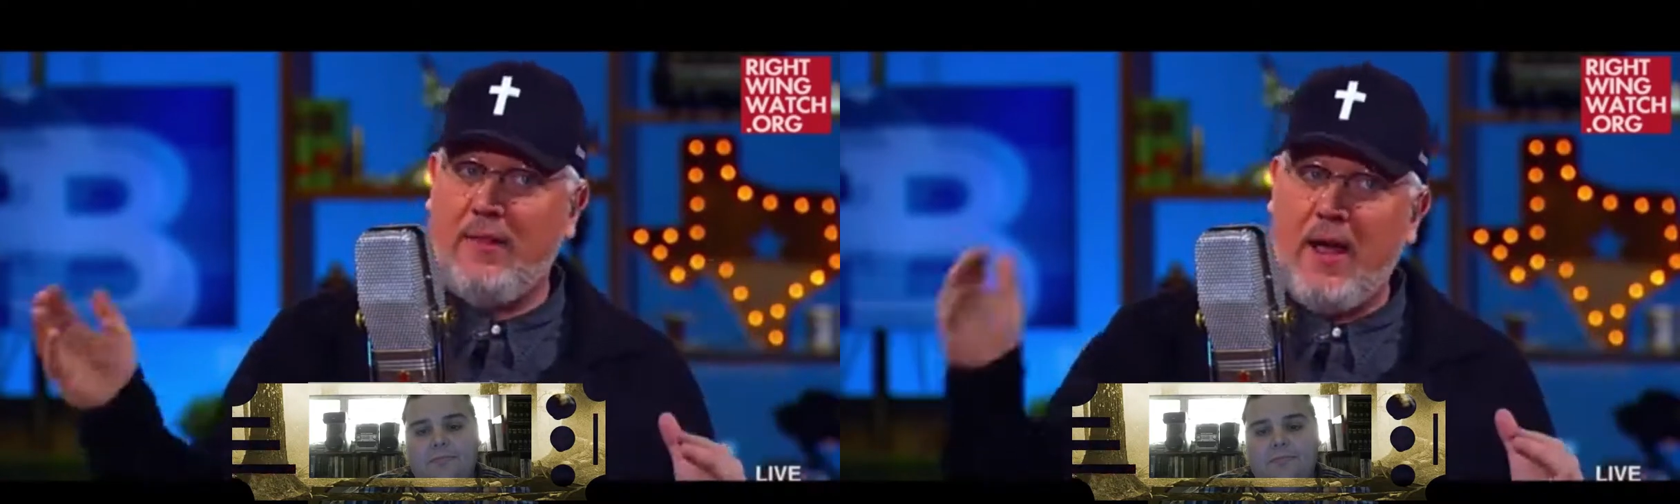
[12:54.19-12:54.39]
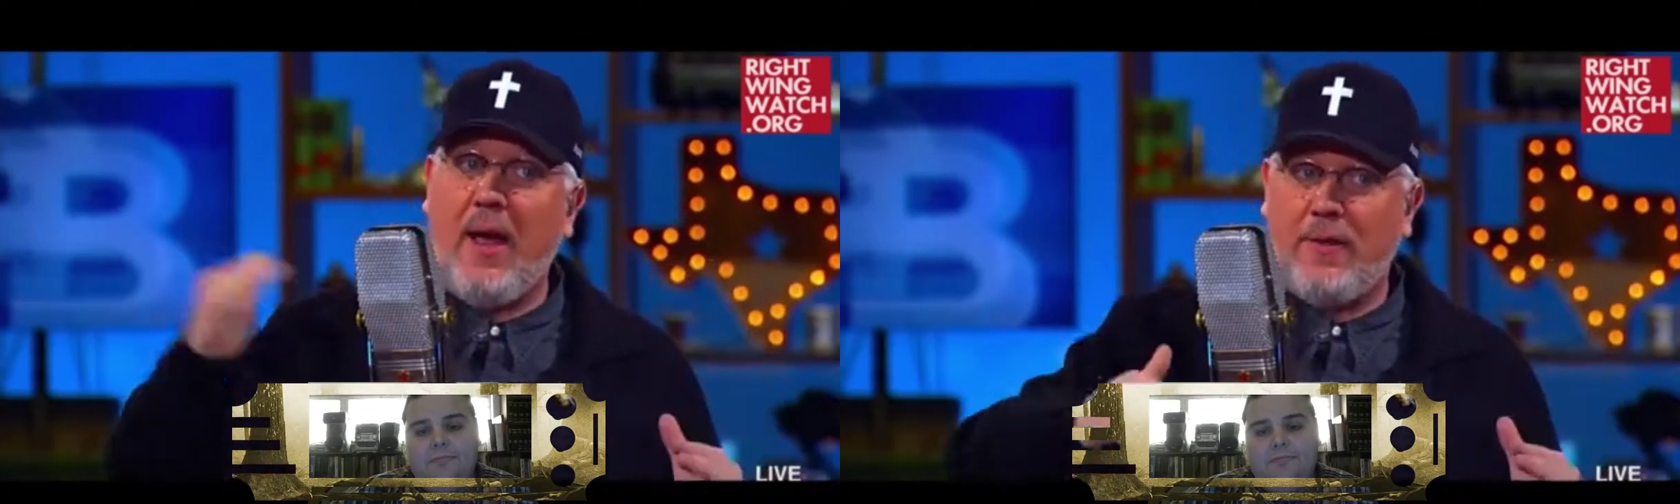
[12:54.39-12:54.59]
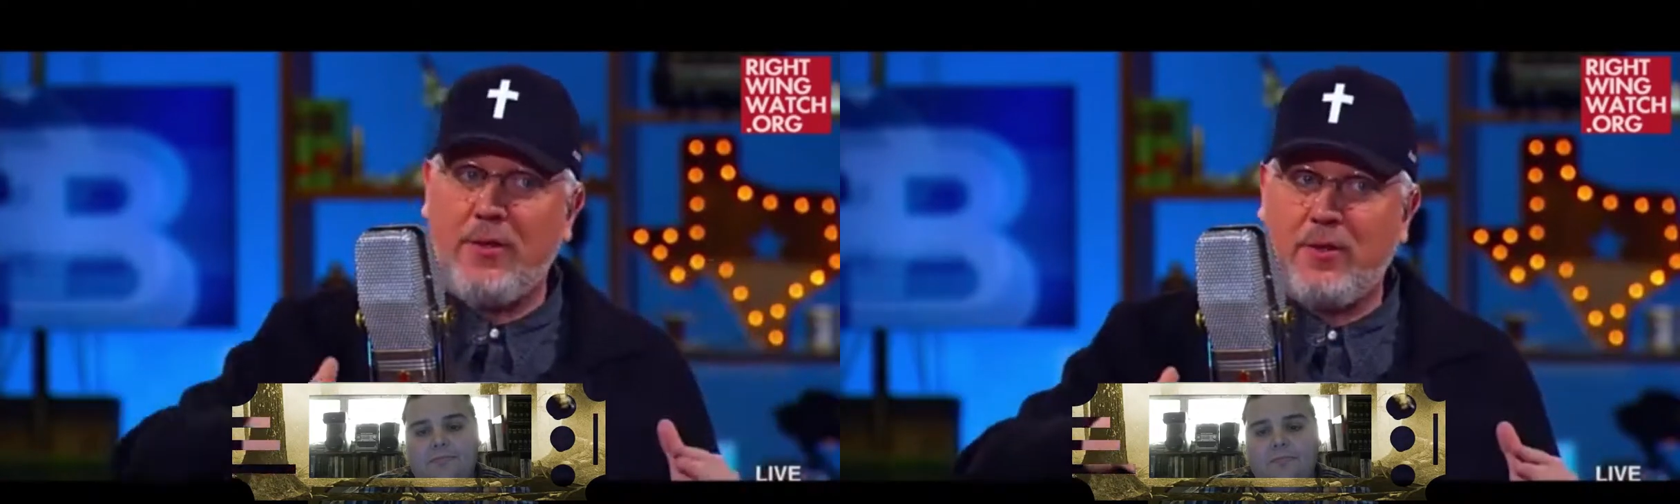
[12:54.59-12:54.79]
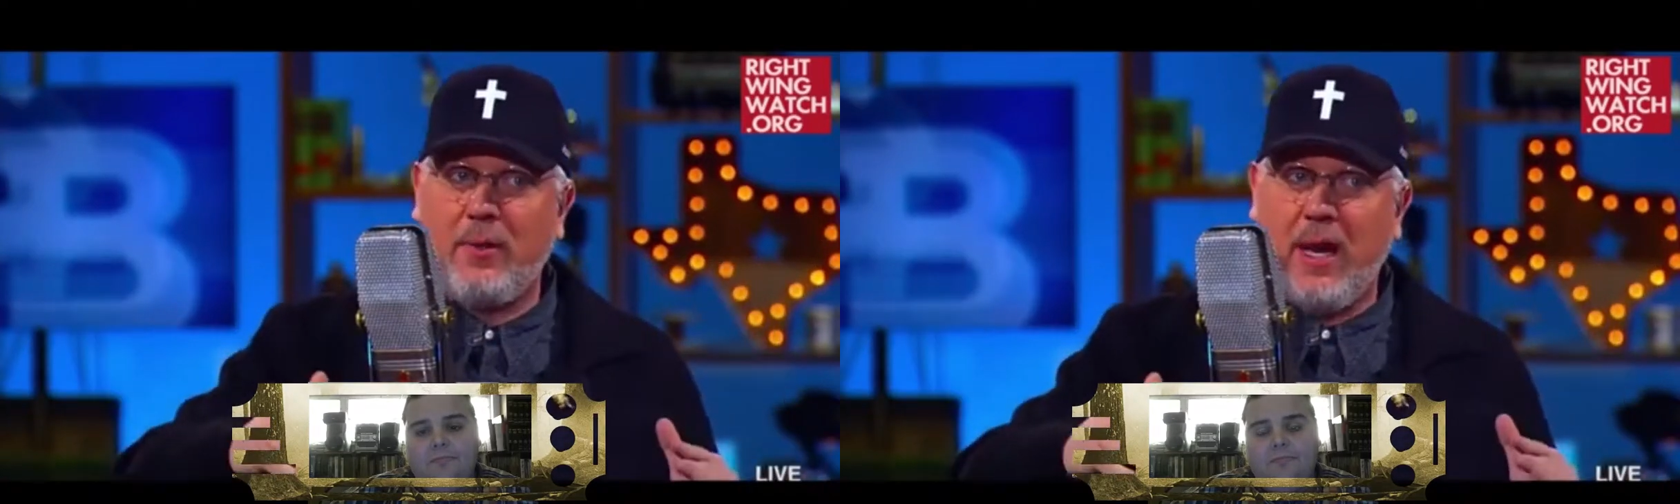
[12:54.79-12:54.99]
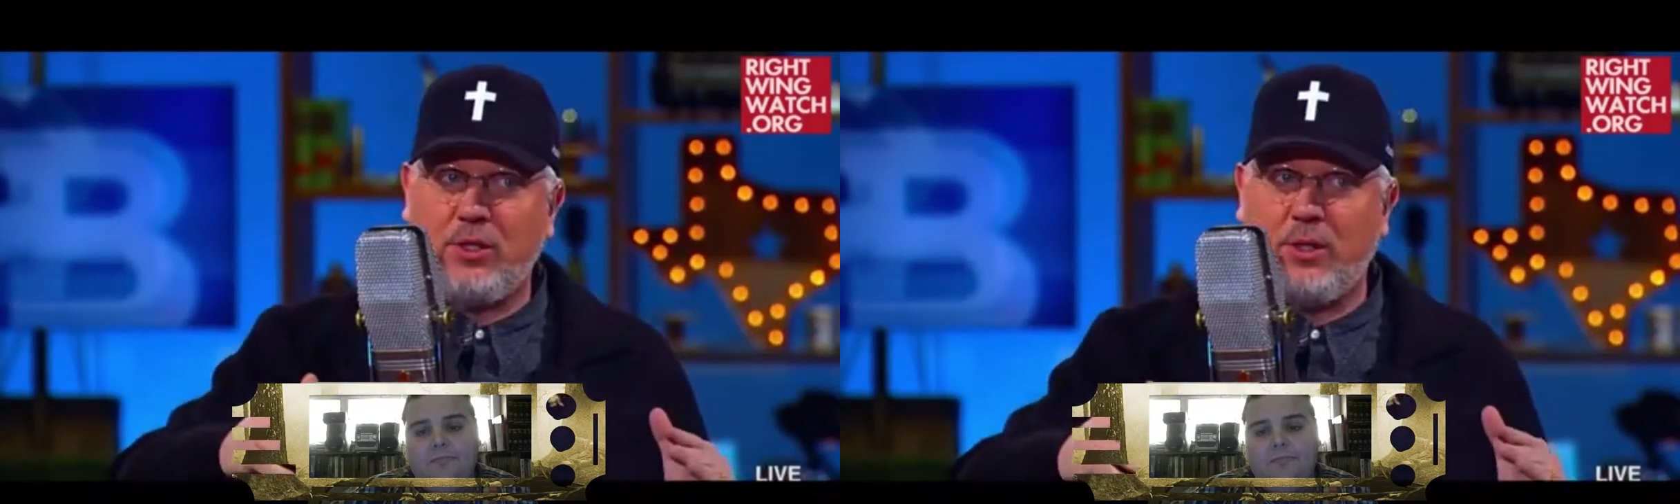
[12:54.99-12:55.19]
in the other
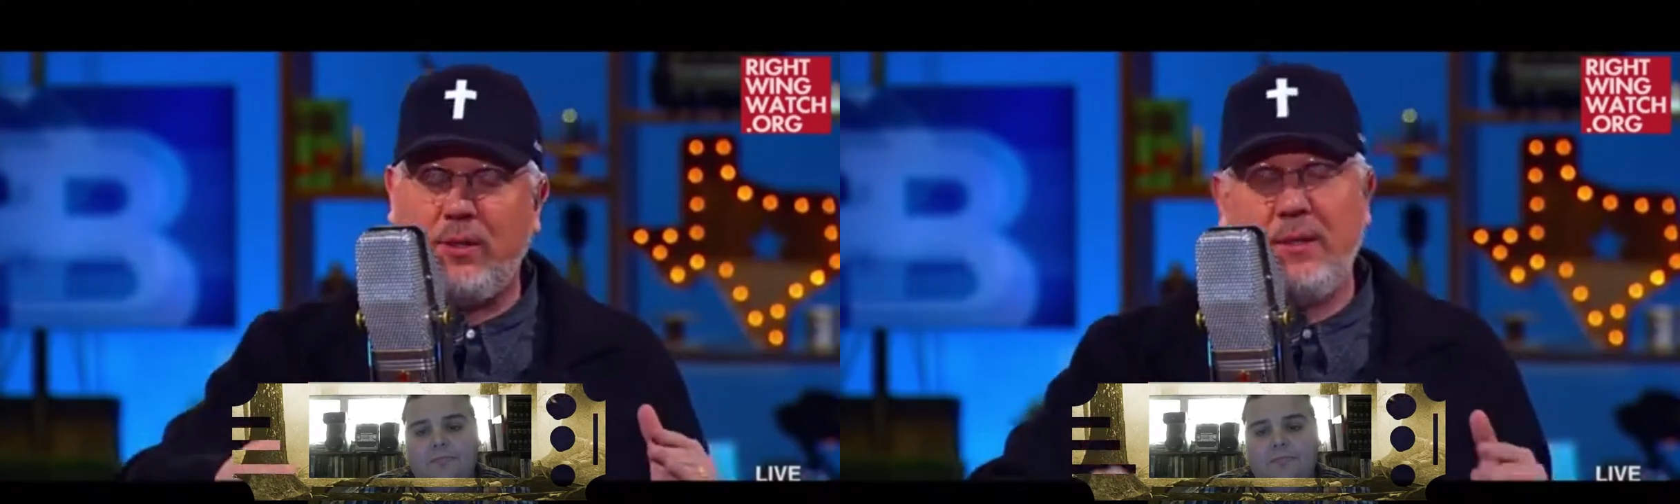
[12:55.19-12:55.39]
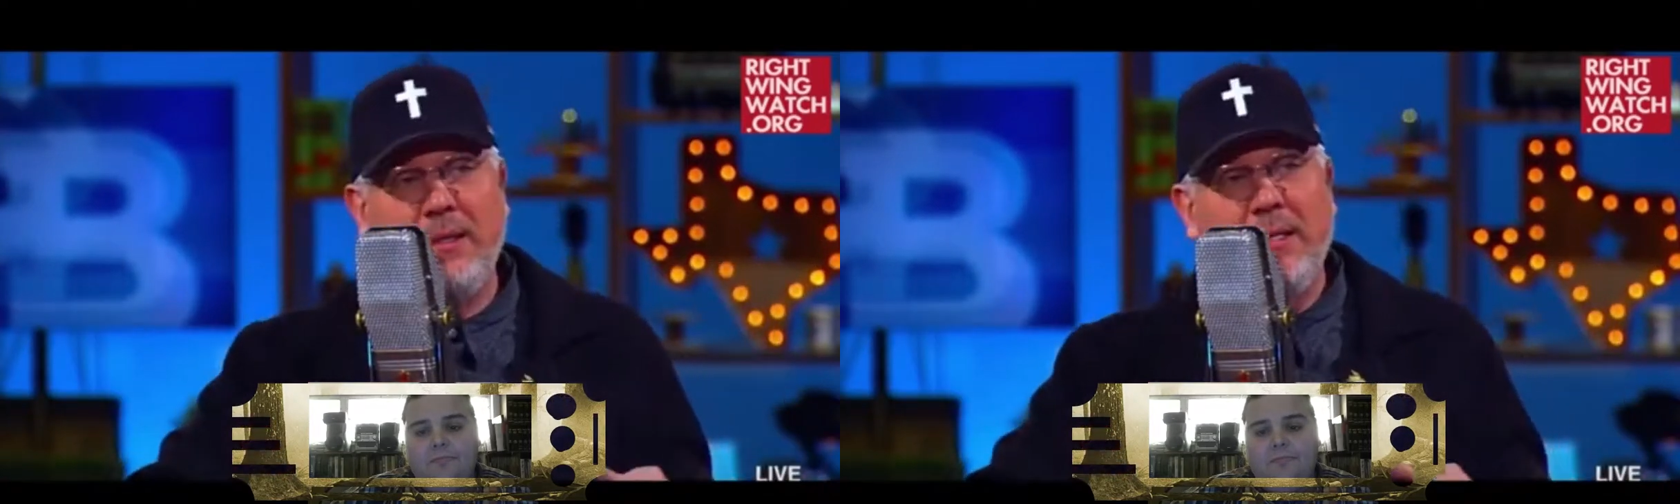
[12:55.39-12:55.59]
direction.